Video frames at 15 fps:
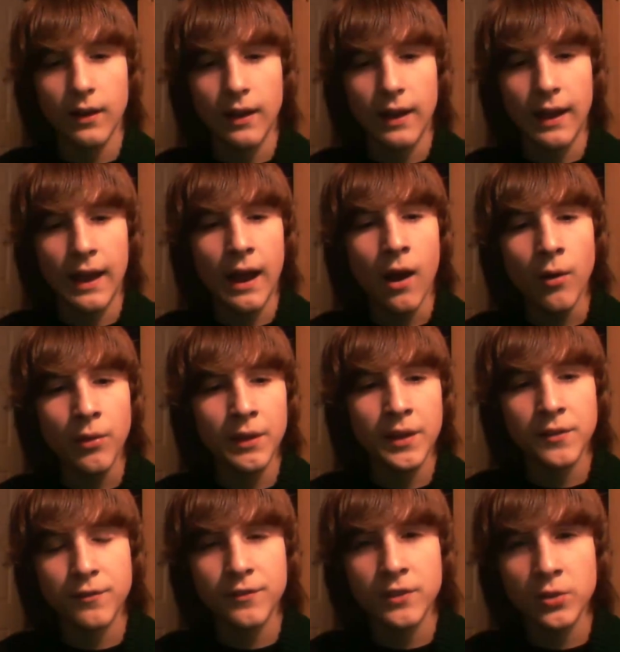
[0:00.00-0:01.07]
how they
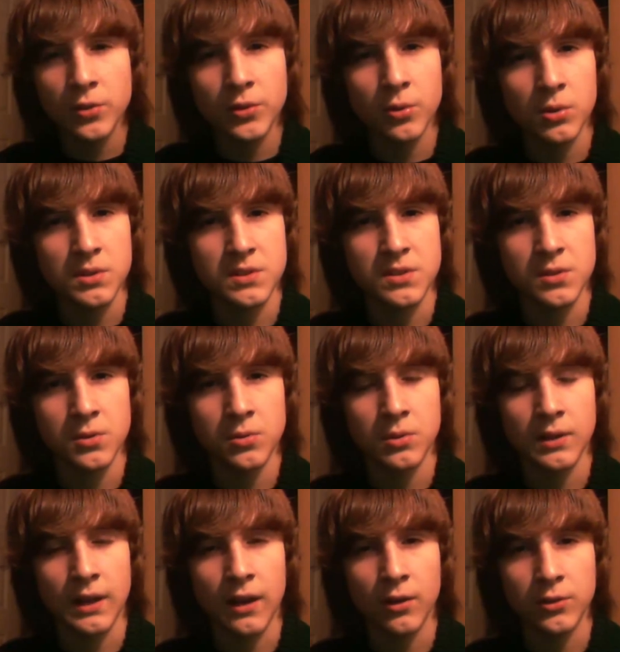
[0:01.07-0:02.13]
feel towards you
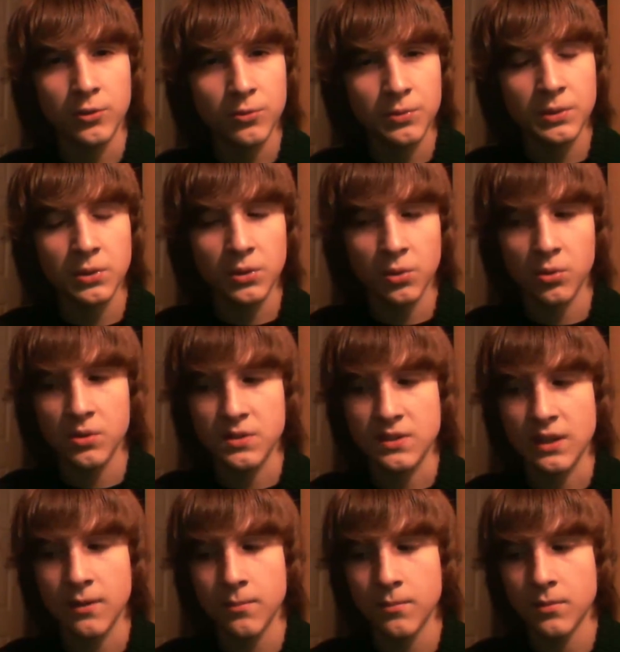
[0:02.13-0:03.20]
and how you feel towards
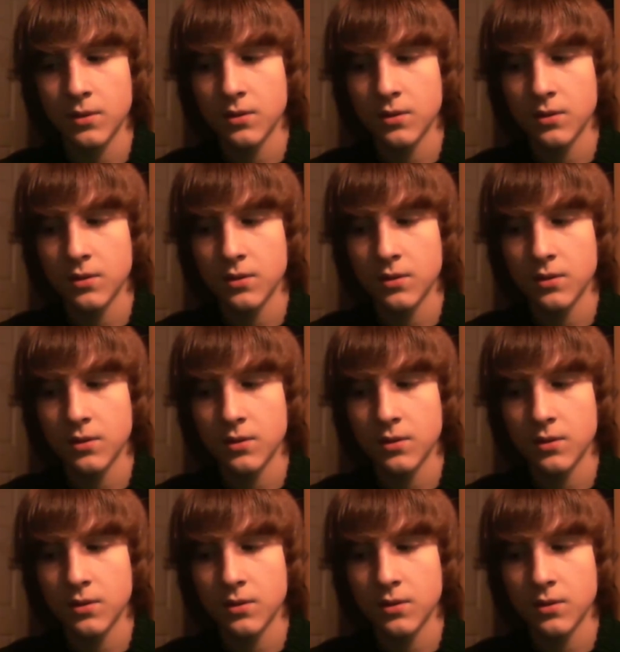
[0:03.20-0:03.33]
them,